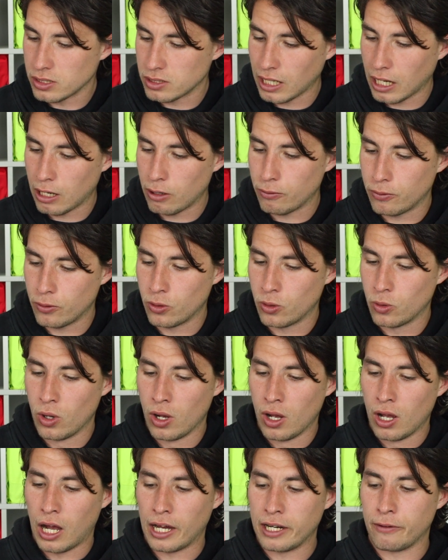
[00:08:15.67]
Southall,
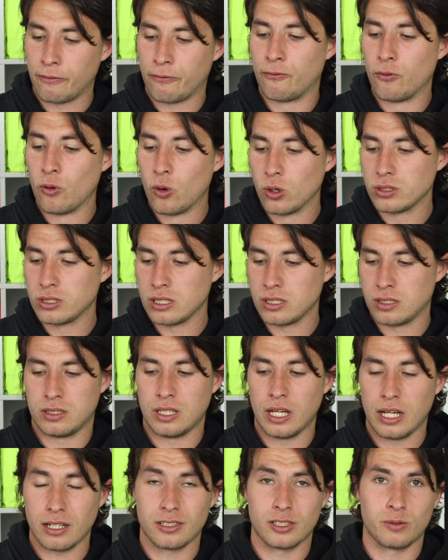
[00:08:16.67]
I did
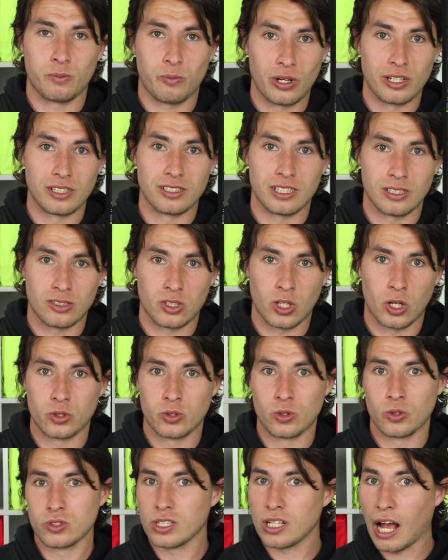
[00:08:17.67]
46 sprints in
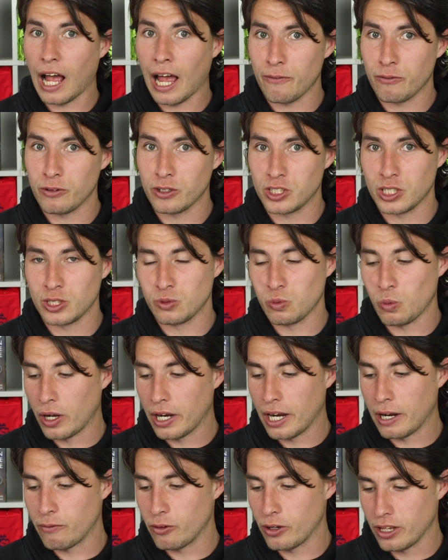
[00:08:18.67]
total, so that averages
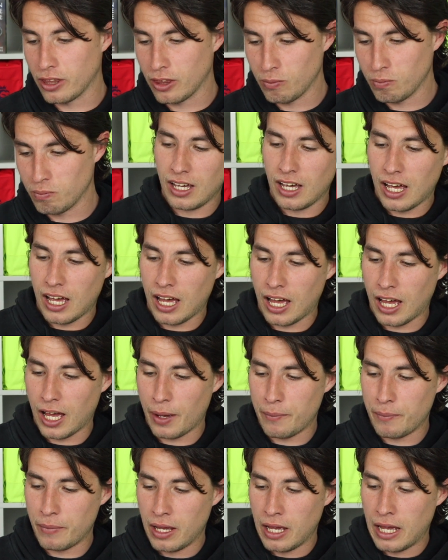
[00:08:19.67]
one every.
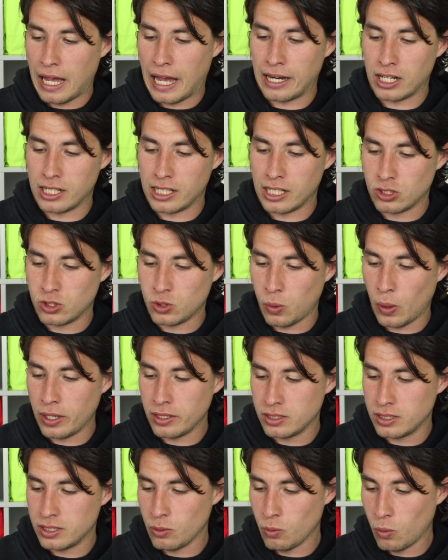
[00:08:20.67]
And I did
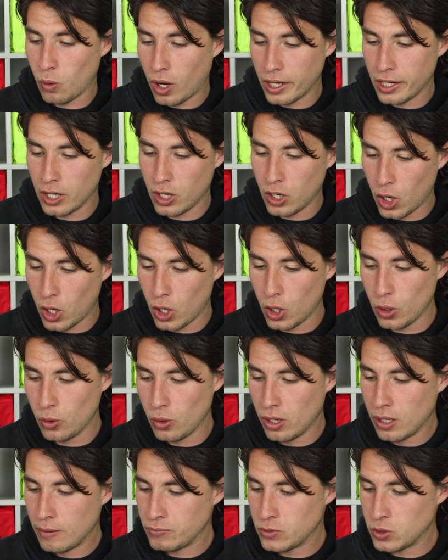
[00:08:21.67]
21 low,
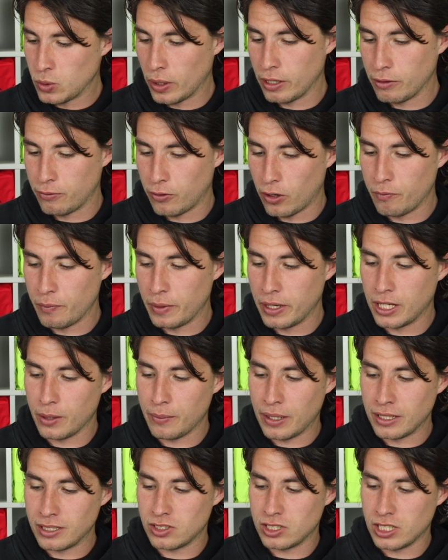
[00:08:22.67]
25 medium,
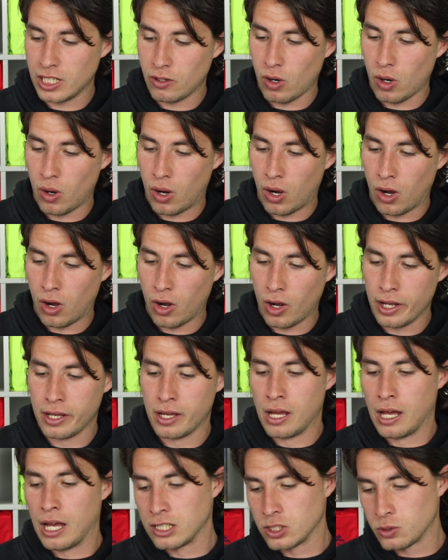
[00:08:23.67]
and 0 high.
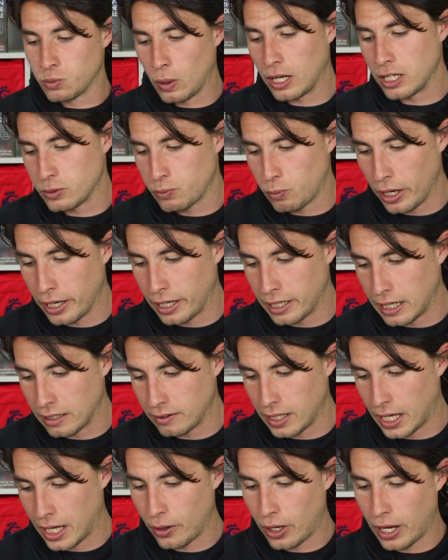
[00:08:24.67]
As well as breaking
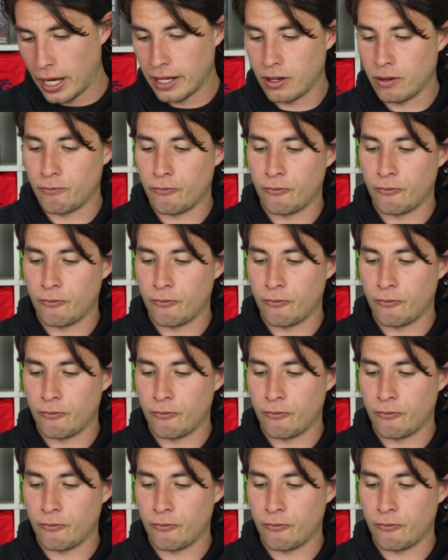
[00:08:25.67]
that down, I had